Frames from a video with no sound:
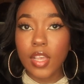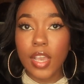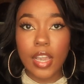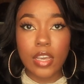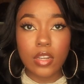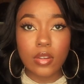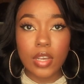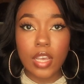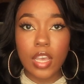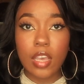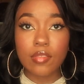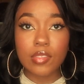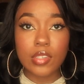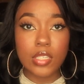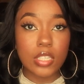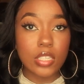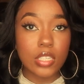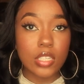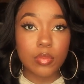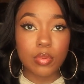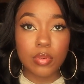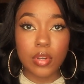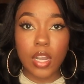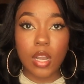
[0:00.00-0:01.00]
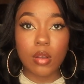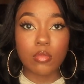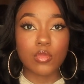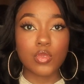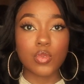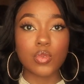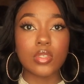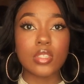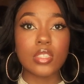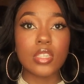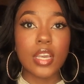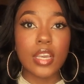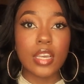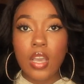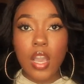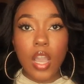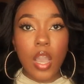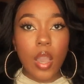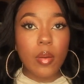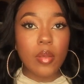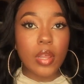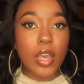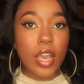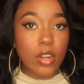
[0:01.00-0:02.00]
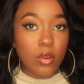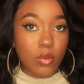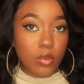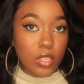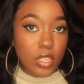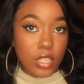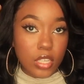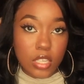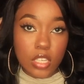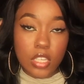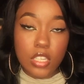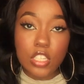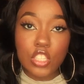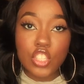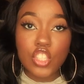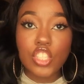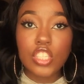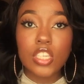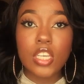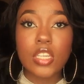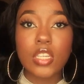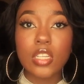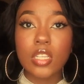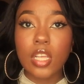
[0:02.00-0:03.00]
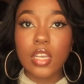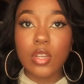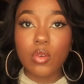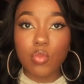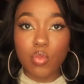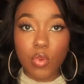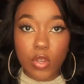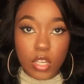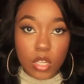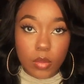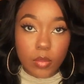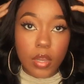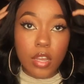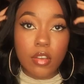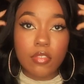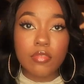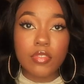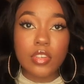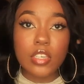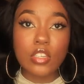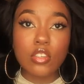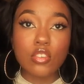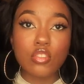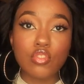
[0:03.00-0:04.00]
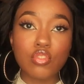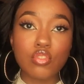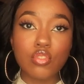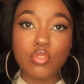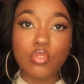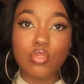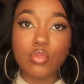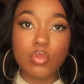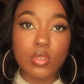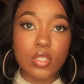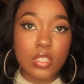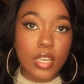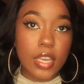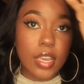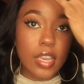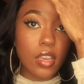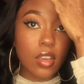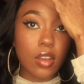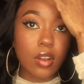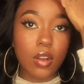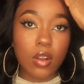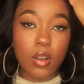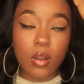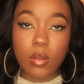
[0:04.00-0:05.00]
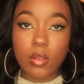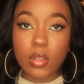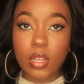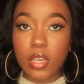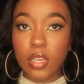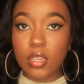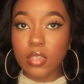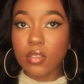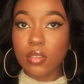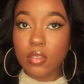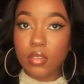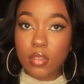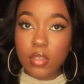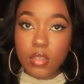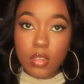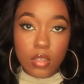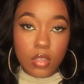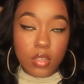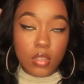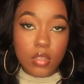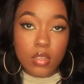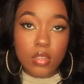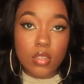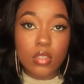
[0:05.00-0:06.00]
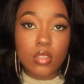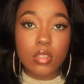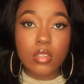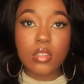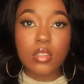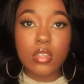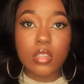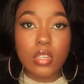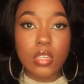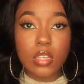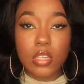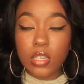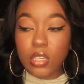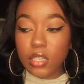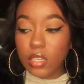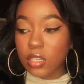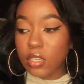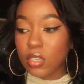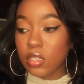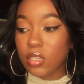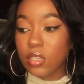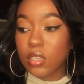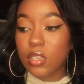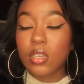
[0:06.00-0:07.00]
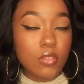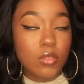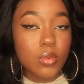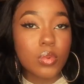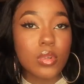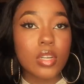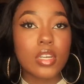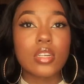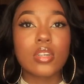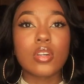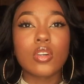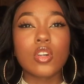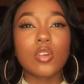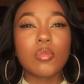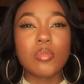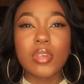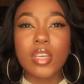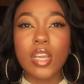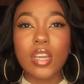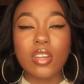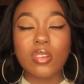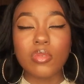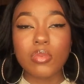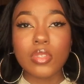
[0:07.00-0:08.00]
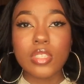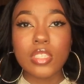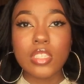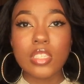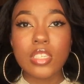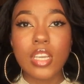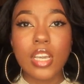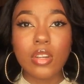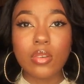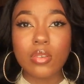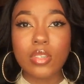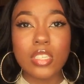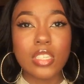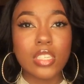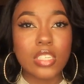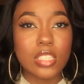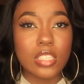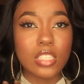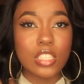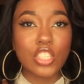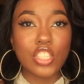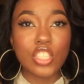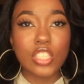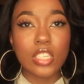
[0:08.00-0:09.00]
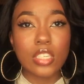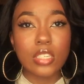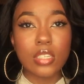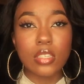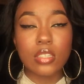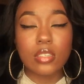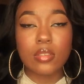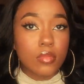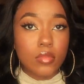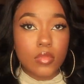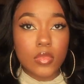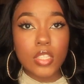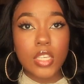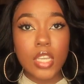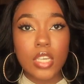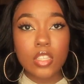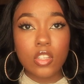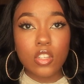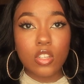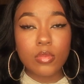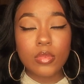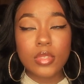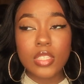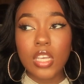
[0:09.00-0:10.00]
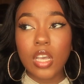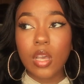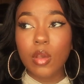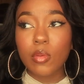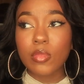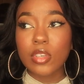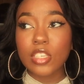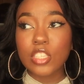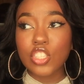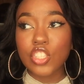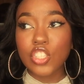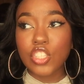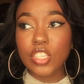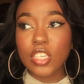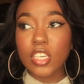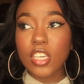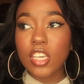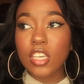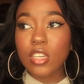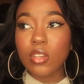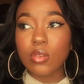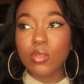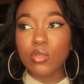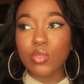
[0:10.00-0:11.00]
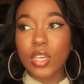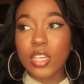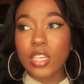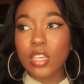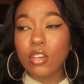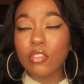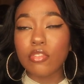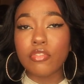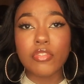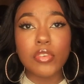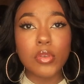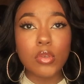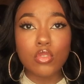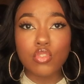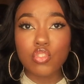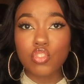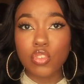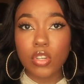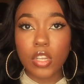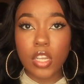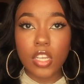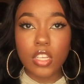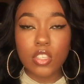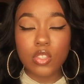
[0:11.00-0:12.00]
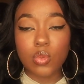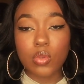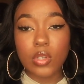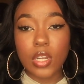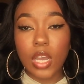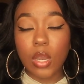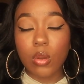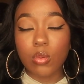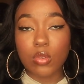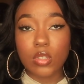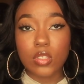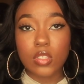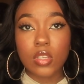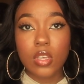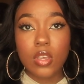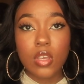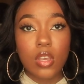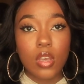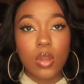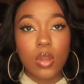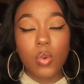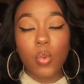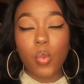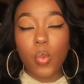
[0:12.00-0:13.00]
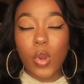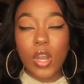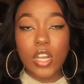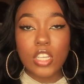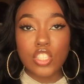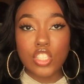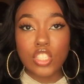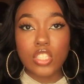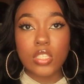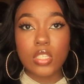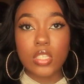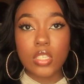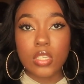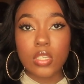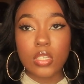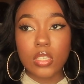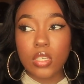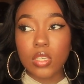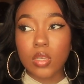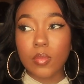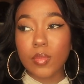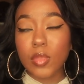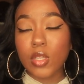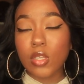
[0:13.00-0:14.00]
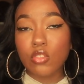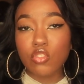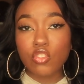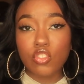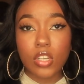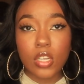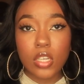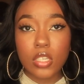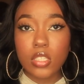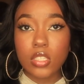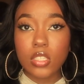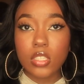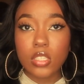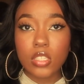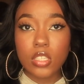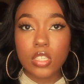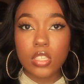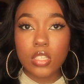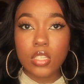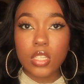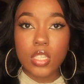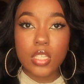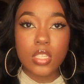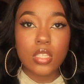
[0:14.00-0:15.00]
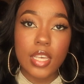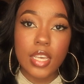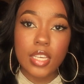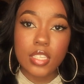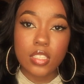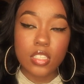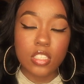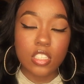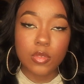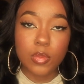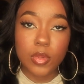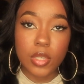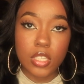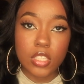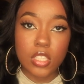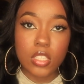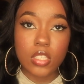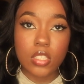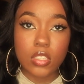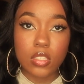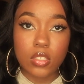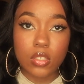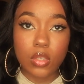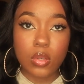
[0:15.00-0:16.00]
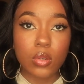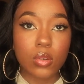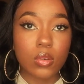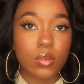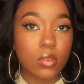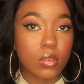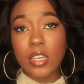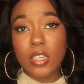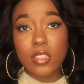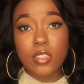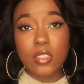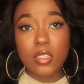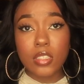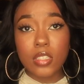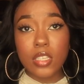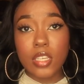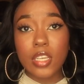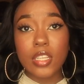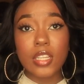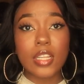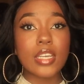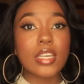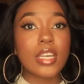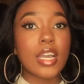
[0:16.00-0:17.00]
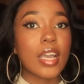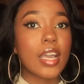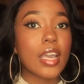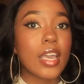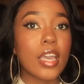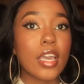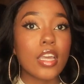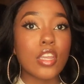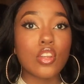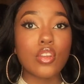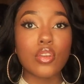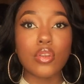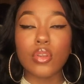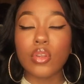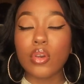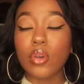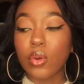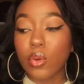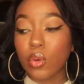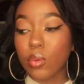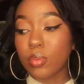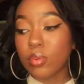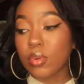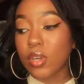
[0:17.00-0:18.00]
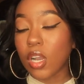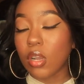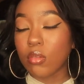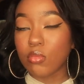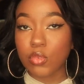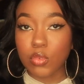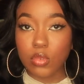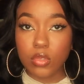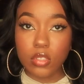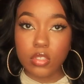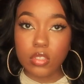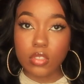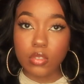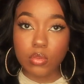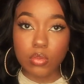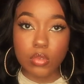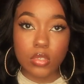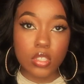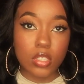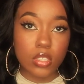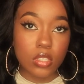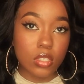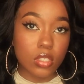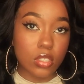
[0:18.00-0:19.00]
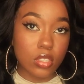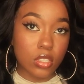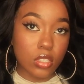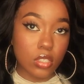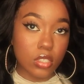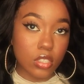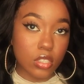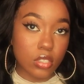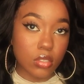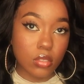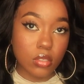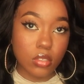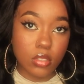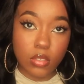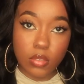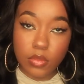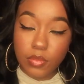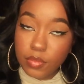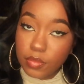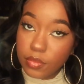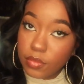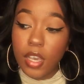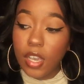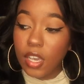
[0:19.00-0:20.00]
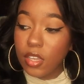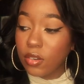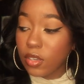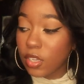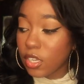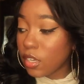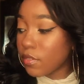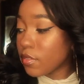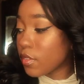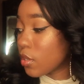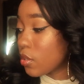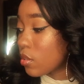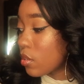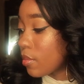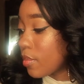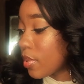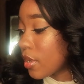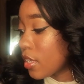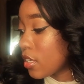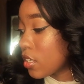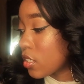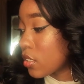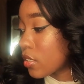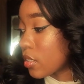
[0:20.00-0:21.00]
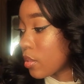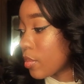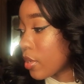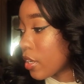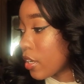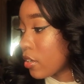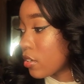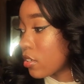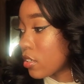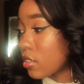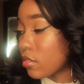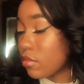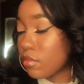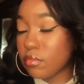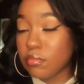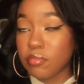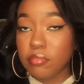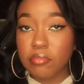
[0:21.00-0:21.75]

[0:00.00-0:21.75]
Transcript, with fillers: I don't have any problems with that. I, I don't get any shedding like running my fingers through it at all, like none even when I comb it, I don't really, I don't get any shedding. Yeah, the only time it shed, it was like a few strands when I was washing it and blow drying it. And that's expected. So other than that, like I had no problems with this wig, none at all. So I don't have no complaints about it.